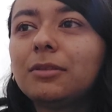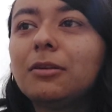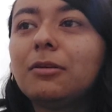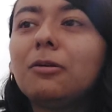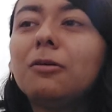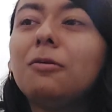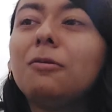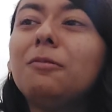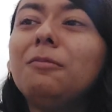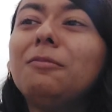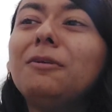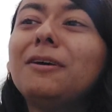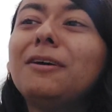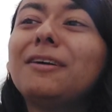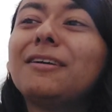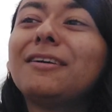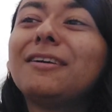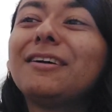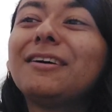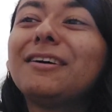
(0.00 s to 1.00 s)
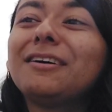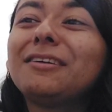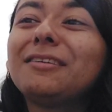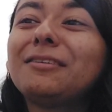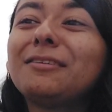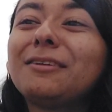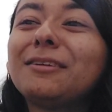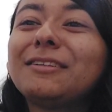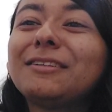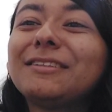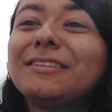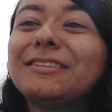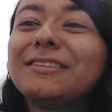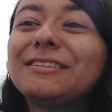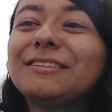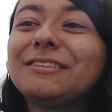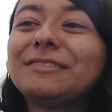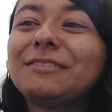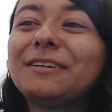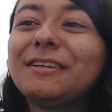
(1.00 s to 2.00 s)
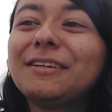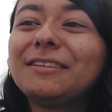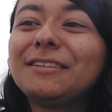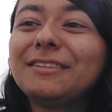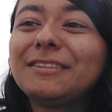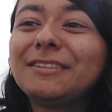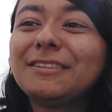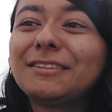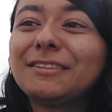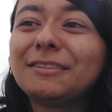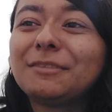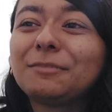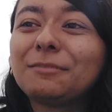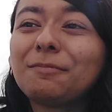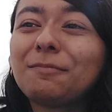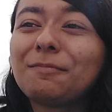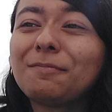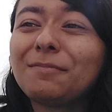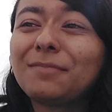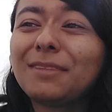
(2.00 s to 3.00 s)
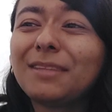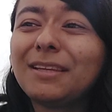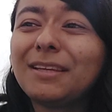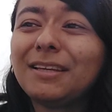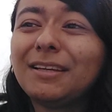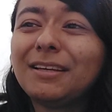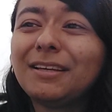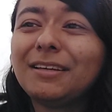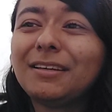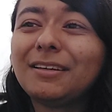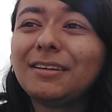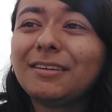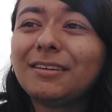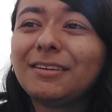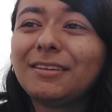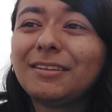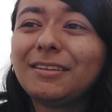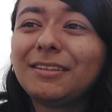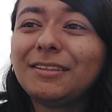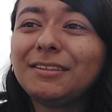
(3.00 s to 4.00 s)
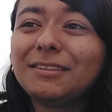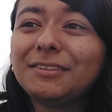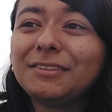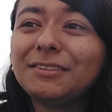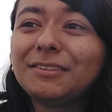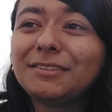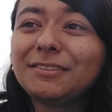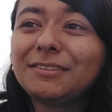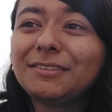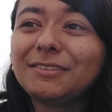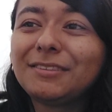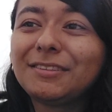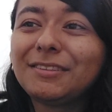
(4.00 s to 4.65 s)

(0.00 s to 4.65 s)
Oh my god, look at Denji's face here. He just...